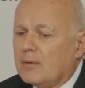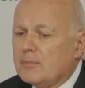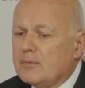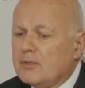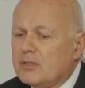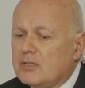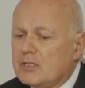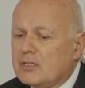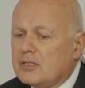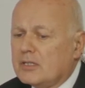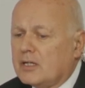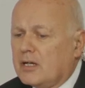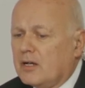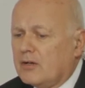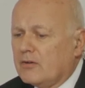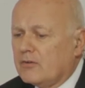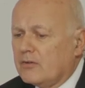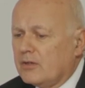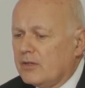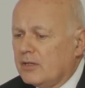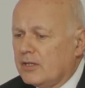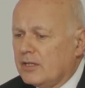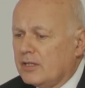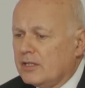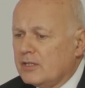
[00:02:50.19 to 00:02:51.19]
I mean, this is a
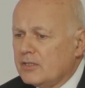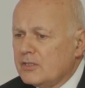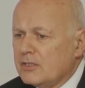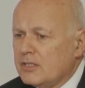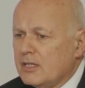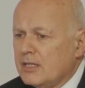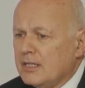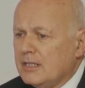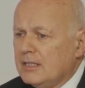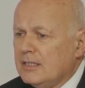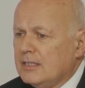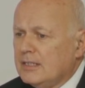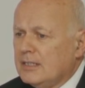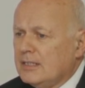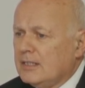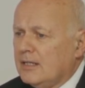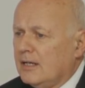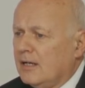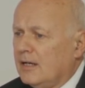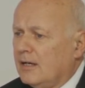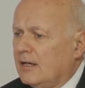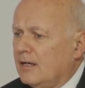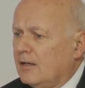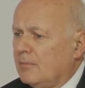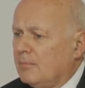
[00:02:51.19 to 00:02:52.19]
country that has
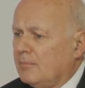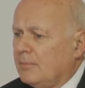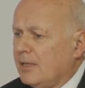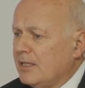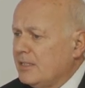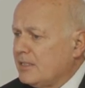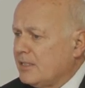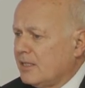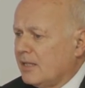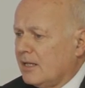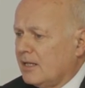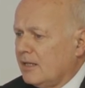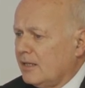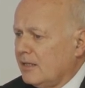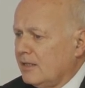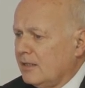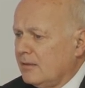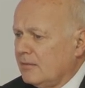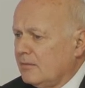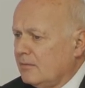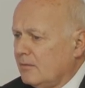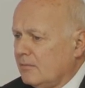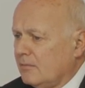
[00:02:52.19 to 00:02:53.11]
basically